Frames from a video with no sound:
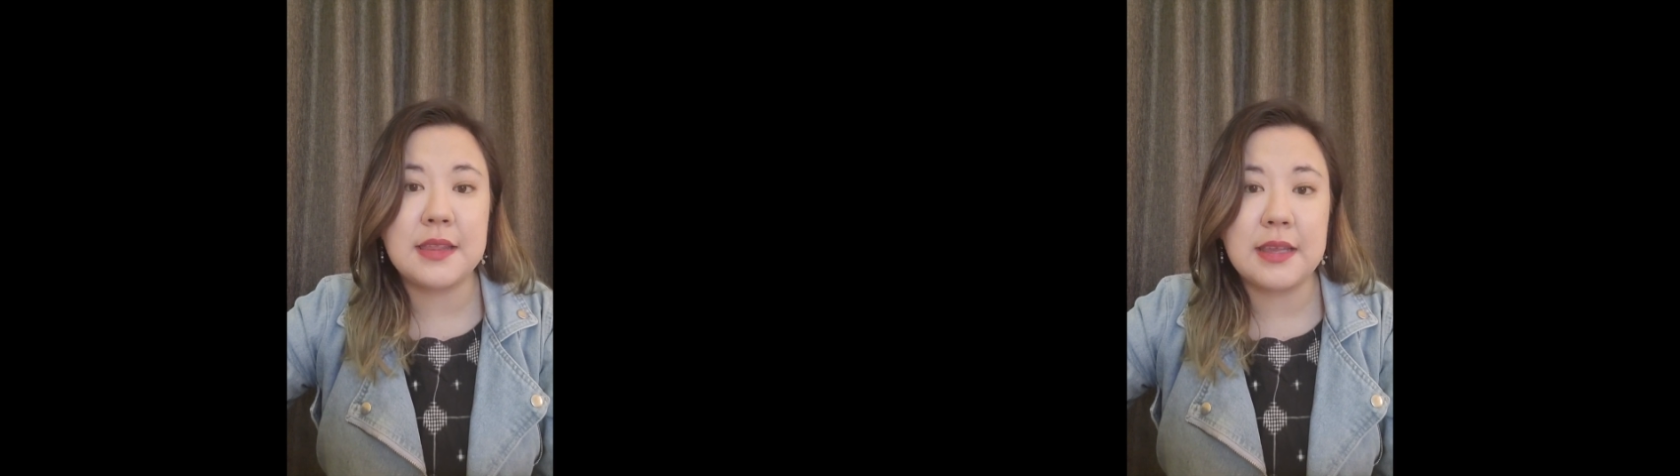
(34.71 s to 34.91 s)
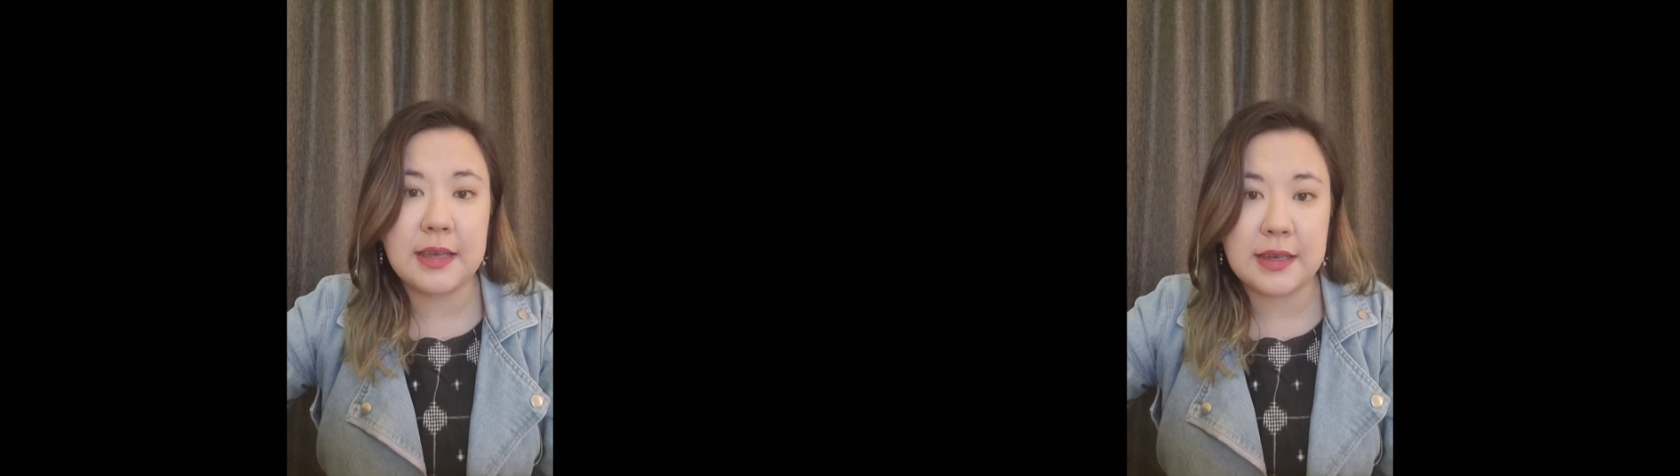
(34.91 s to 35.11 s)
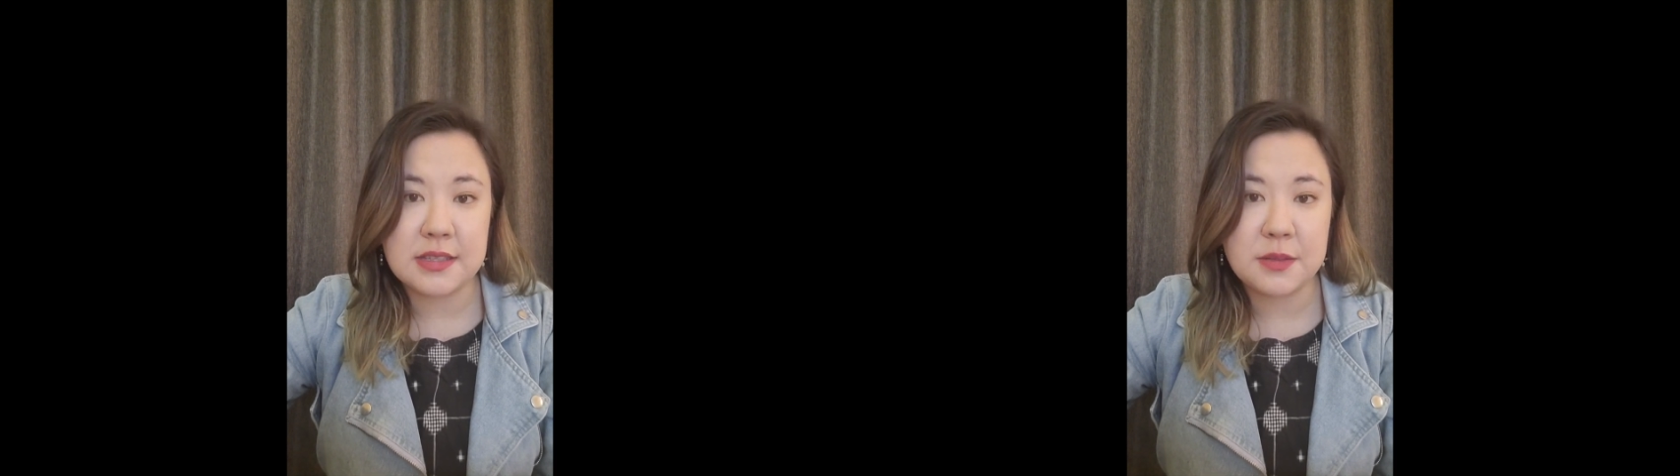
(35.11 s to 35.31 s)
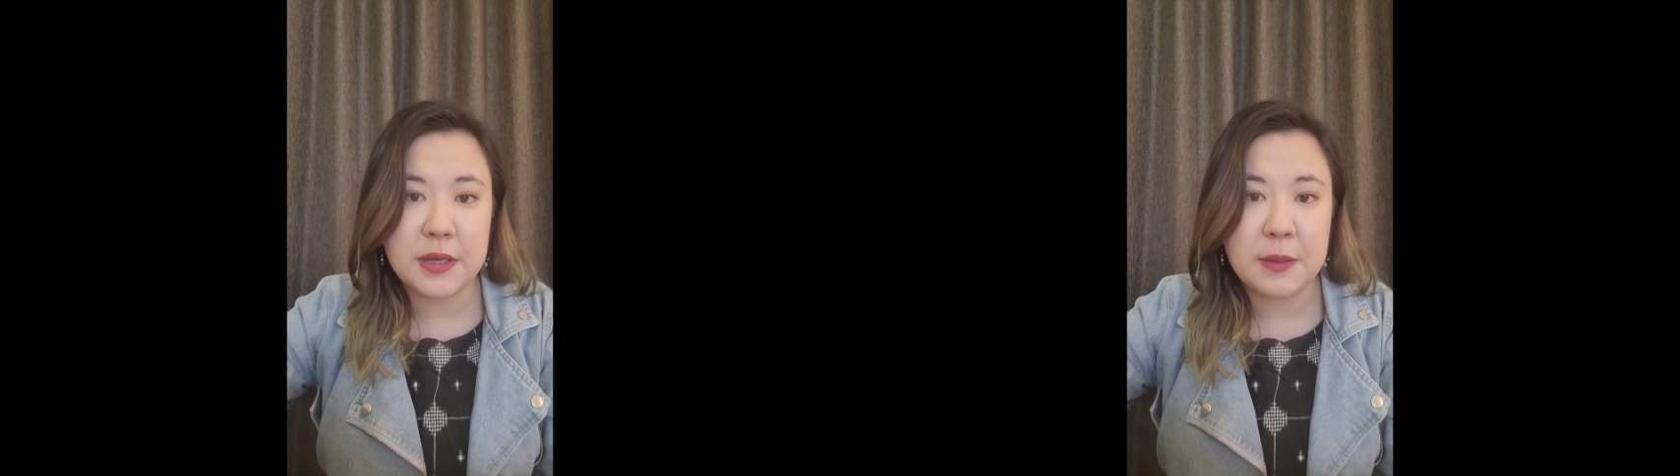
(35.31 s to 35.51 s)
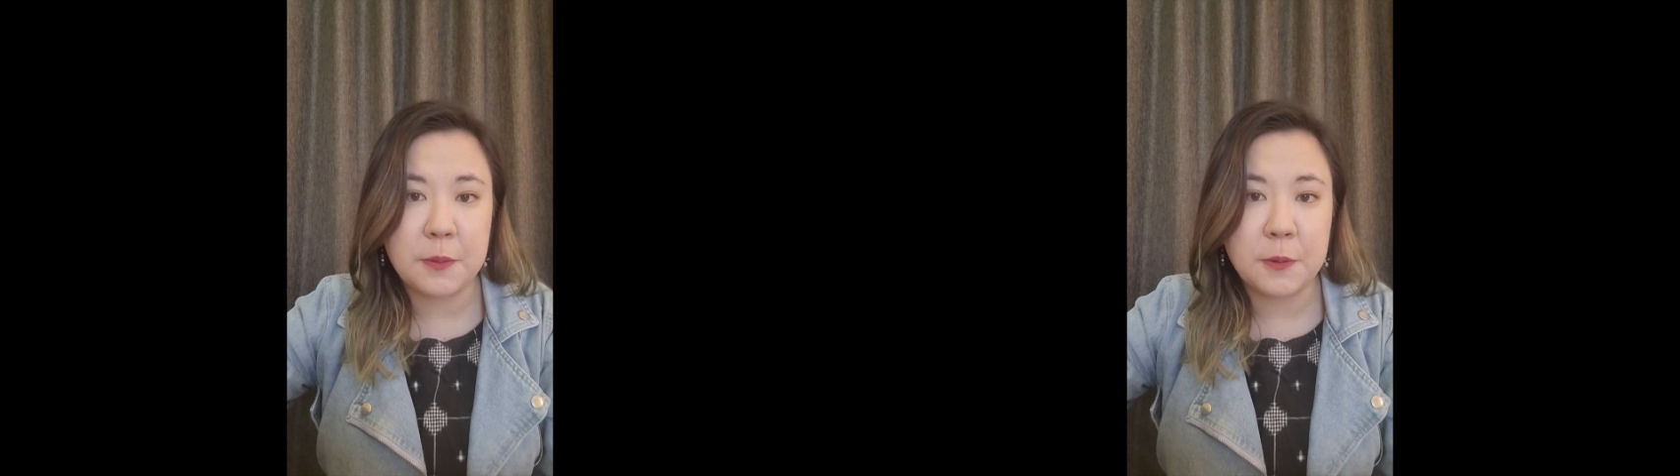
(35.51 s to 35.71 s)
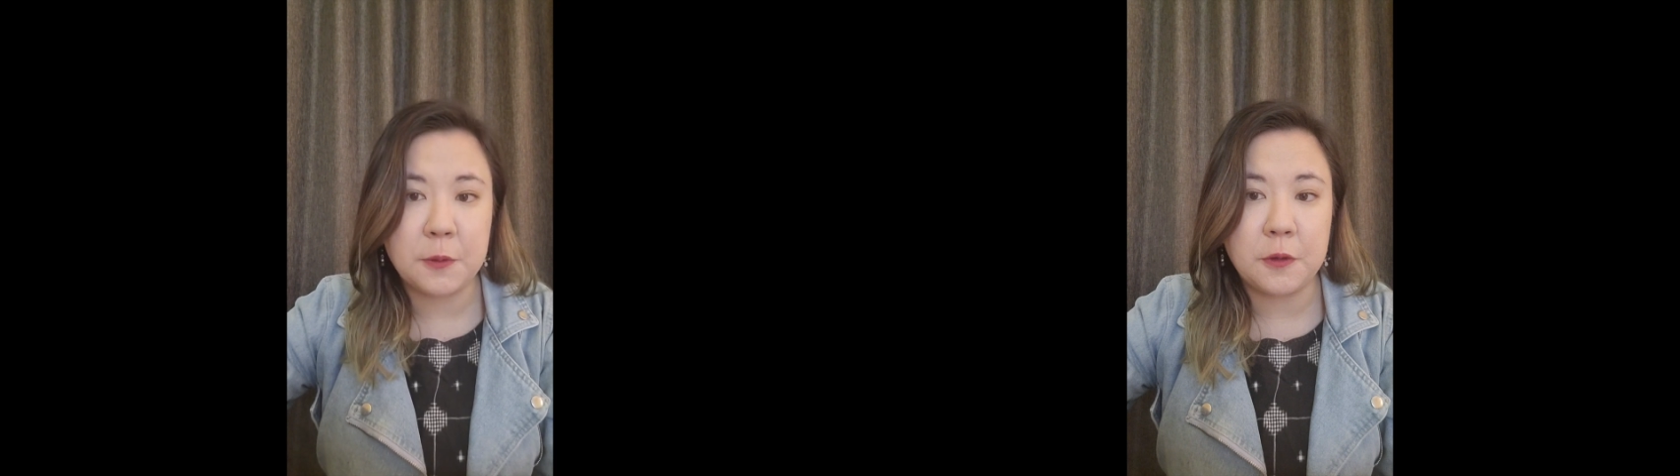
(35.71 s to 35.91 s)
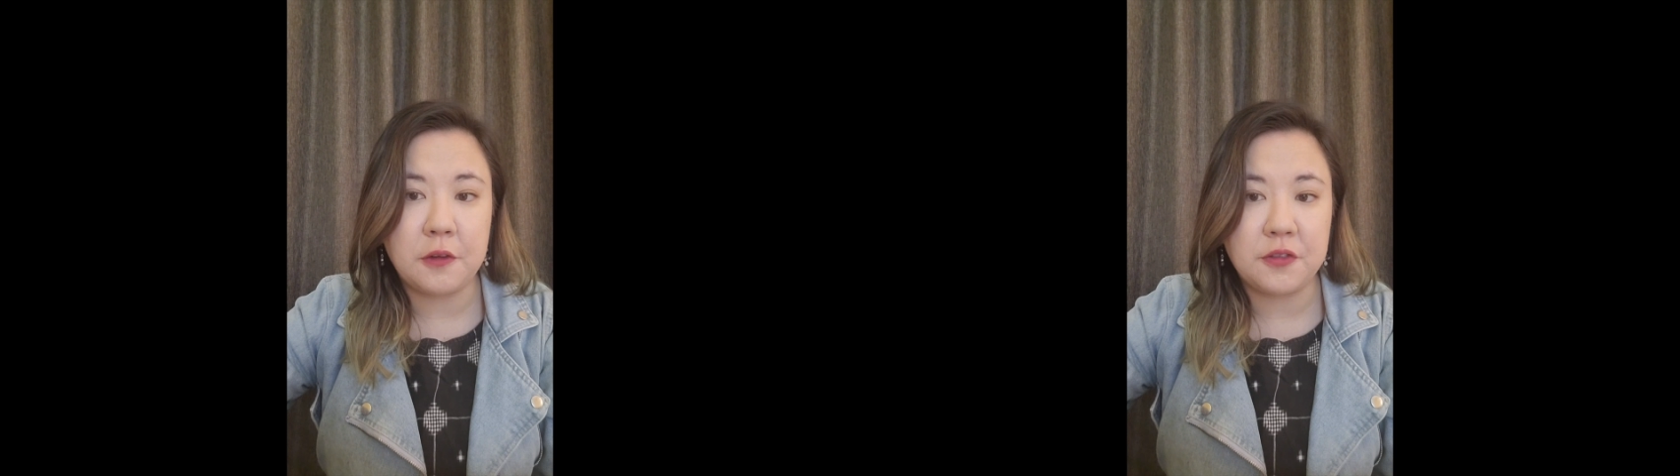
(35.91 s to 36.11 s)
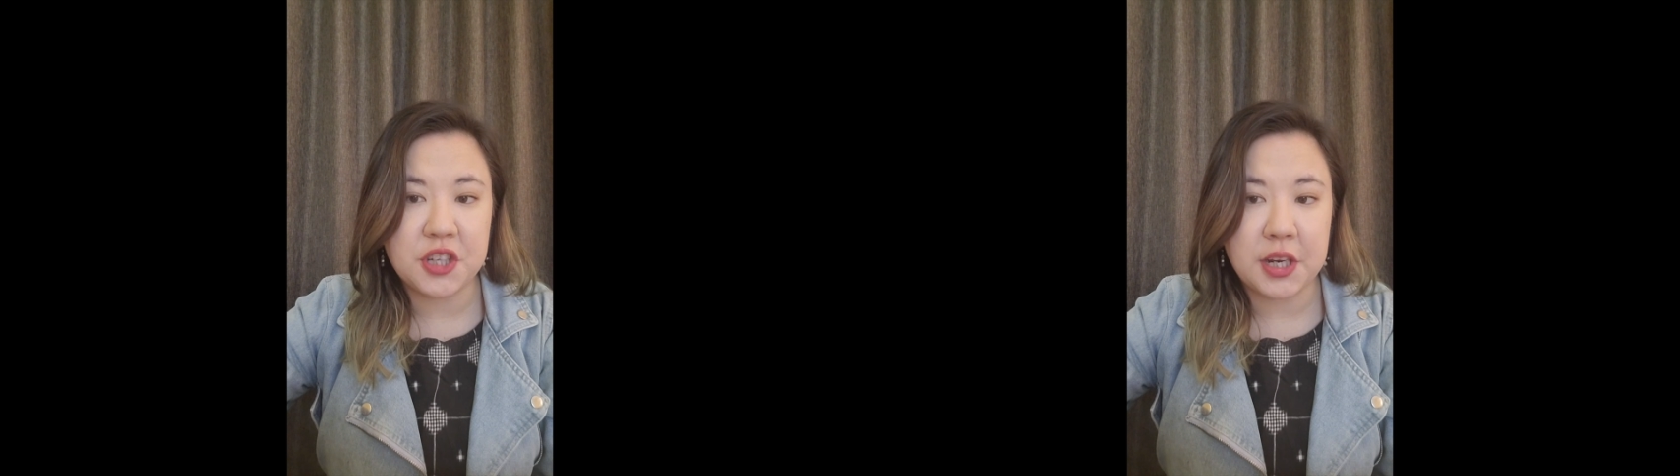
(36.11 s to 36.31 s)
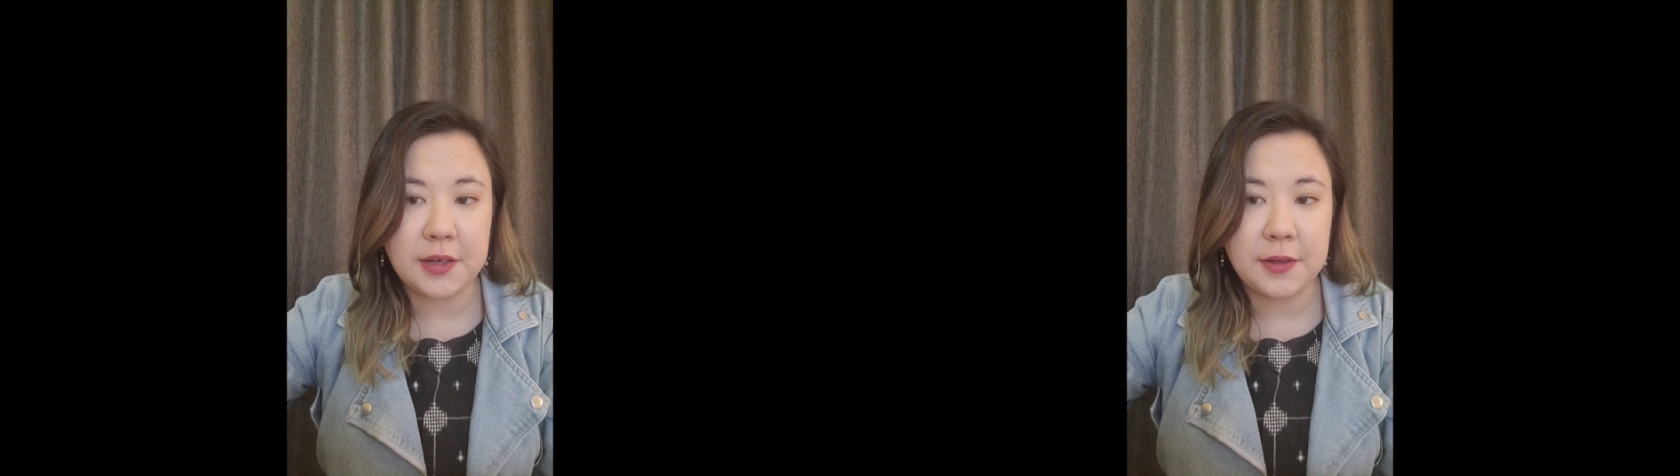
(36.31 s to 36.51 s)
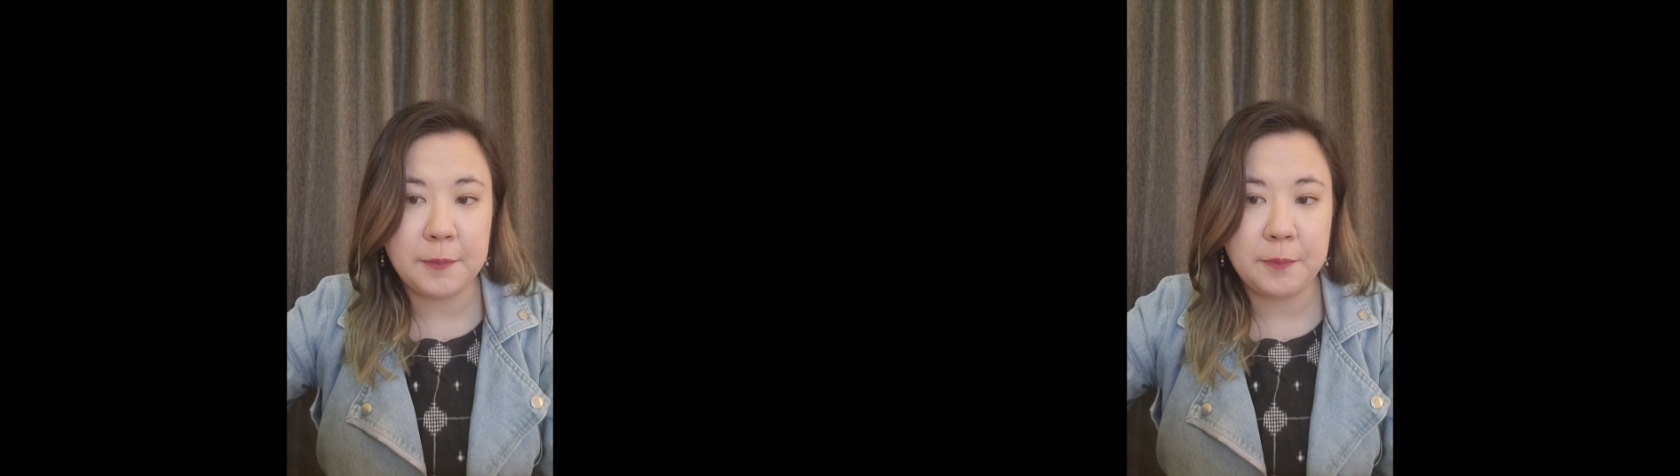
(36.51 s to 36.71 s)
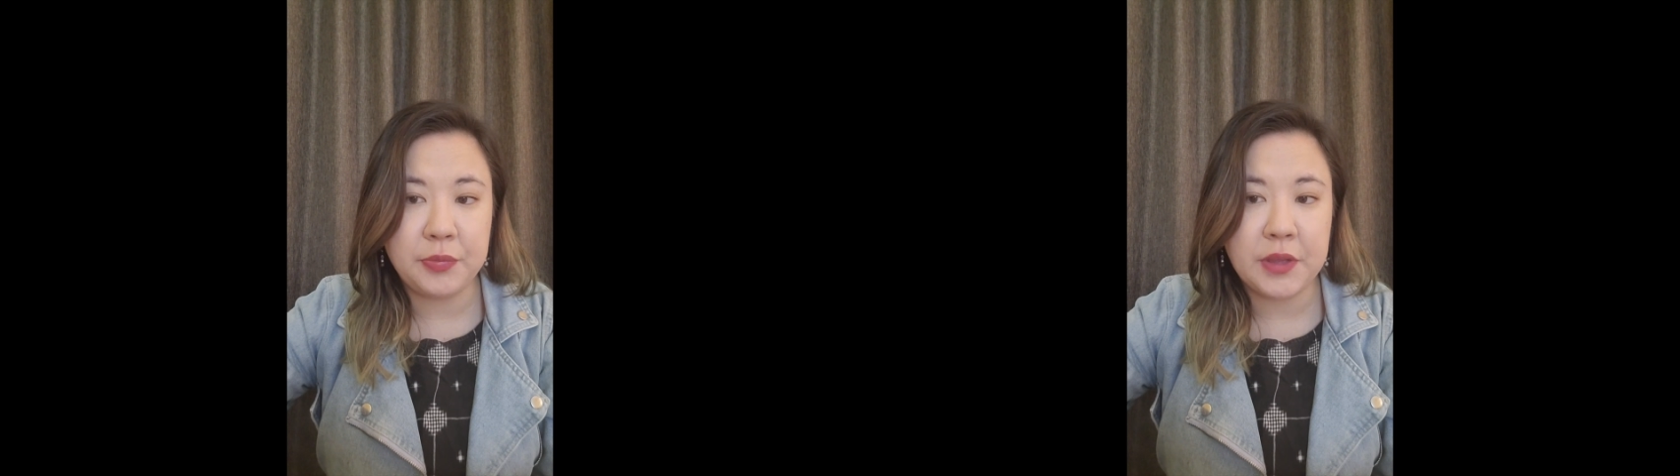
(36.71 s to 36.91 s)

the guest people of China